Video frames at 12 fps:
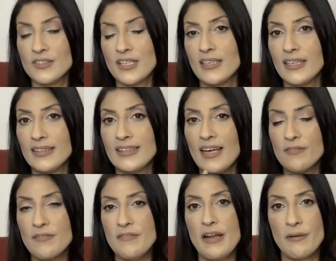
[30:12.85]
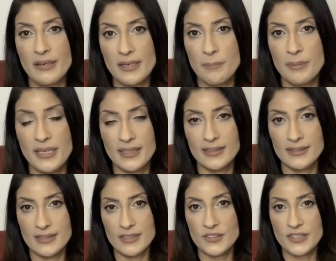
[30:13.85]
Day to get that very big
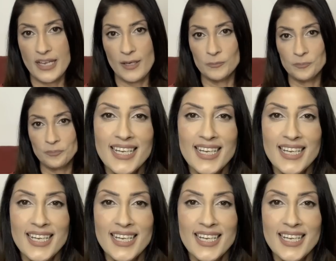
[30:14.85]
discount.